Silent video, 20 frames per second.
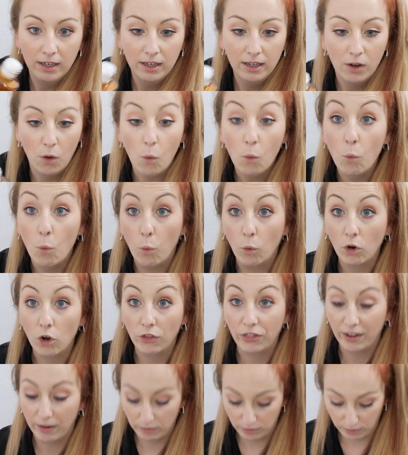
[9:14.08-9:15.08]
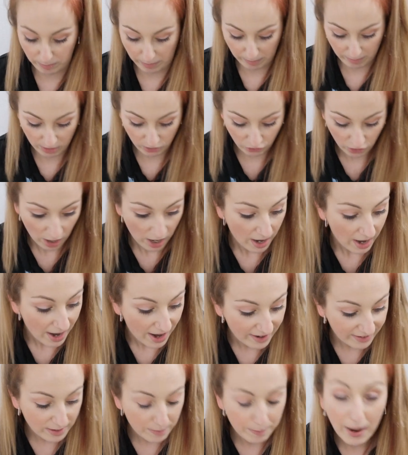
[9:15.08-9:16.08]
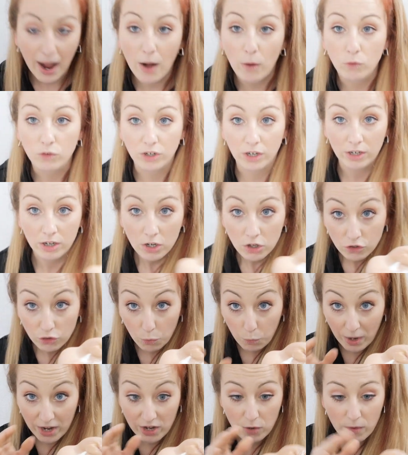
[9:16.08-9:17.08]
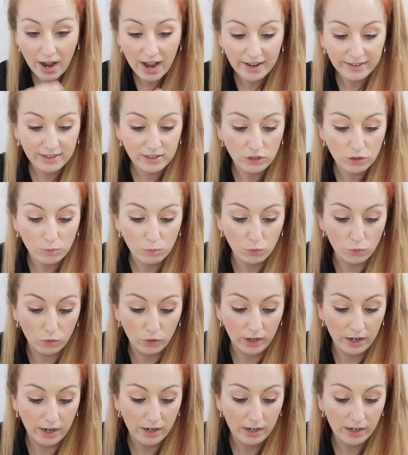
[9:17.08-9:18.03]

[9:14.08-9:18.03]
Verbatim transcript: oh god that was a bit much it's a powder so when you add it to water